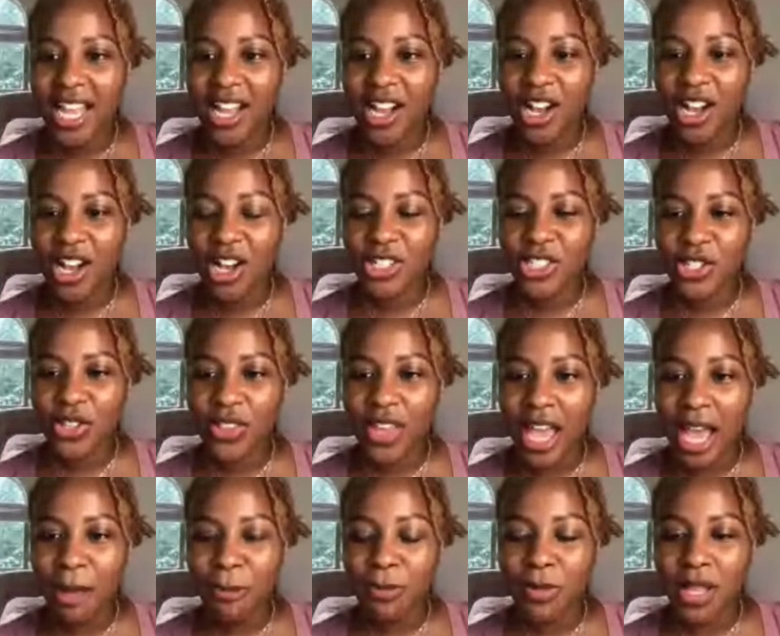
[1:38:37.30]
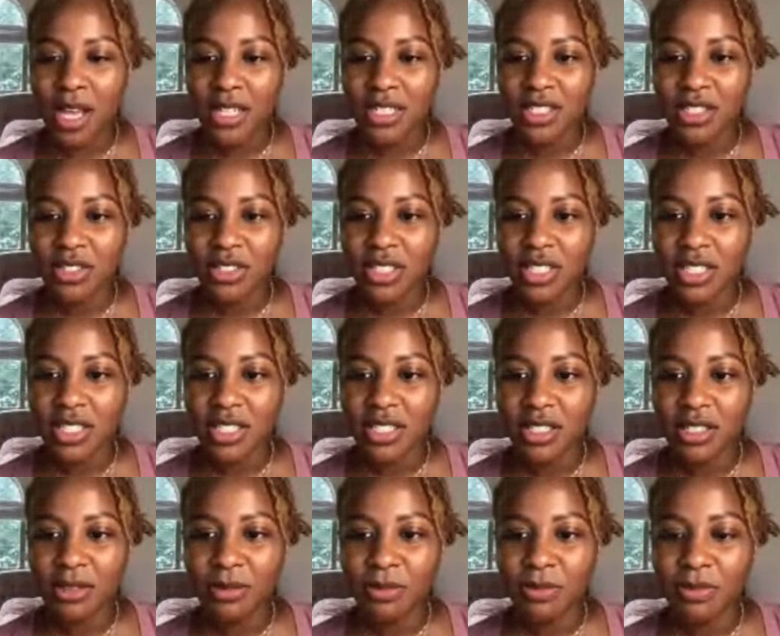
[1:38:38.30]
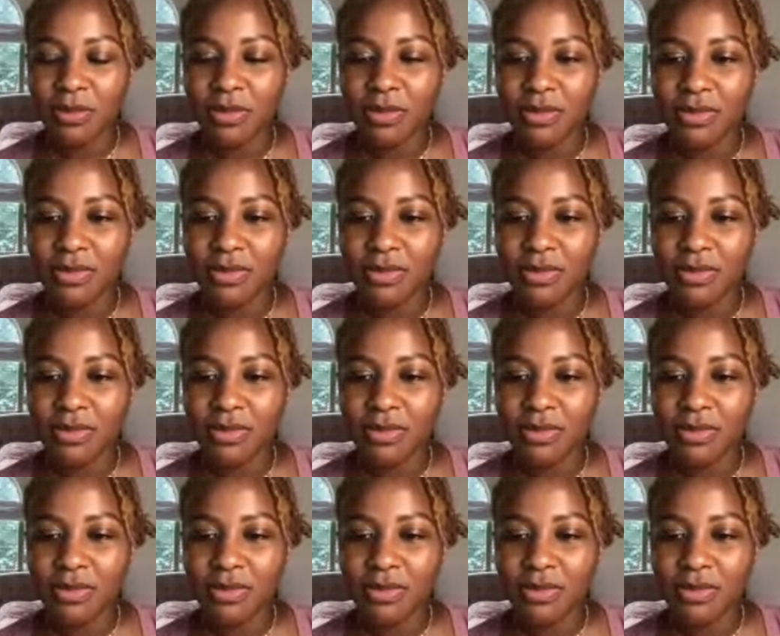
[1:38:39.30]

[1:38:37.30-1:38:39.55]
Also, the app blocks your system.